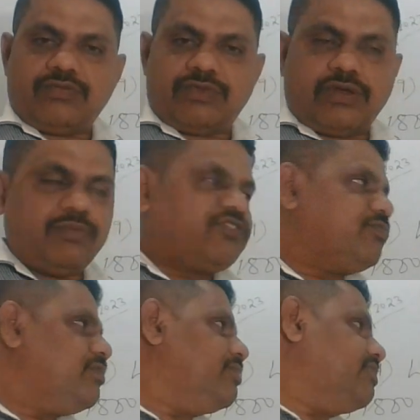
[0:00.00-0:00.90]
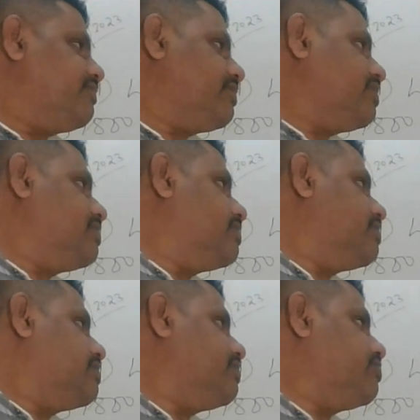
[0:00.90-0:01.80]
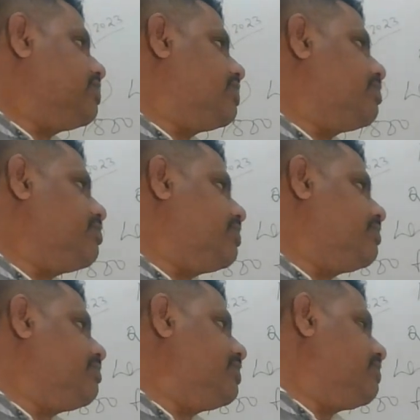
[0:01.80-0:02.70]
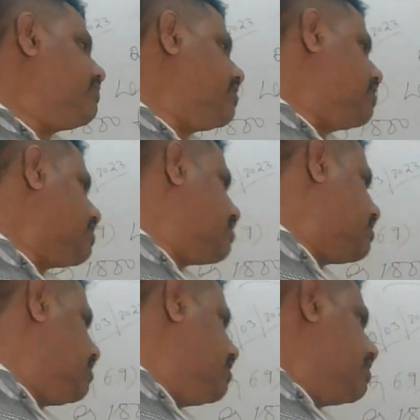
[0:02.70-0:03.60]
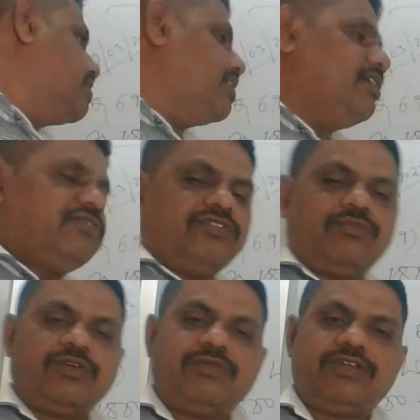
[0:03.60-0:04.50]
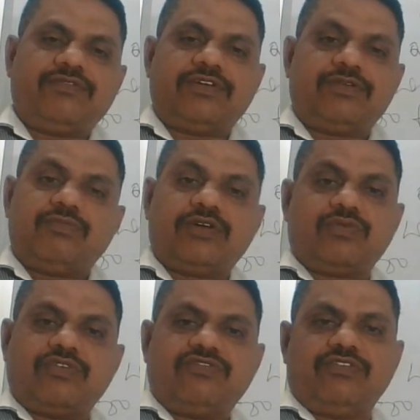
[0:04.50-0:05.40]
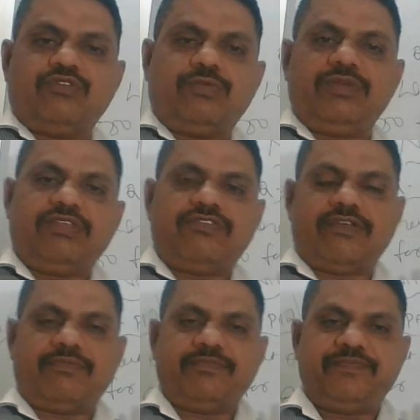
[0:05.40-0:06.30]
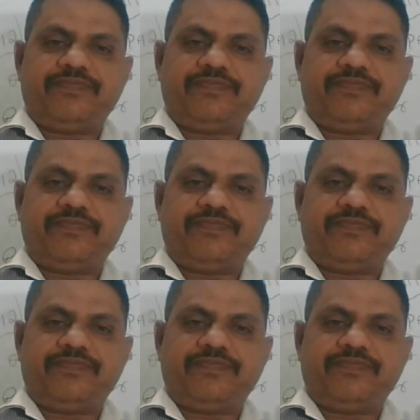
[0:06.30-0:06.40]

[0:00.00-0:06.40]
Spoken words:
numbers may be different. The number may be different and the condition may be different, but questions will be the same.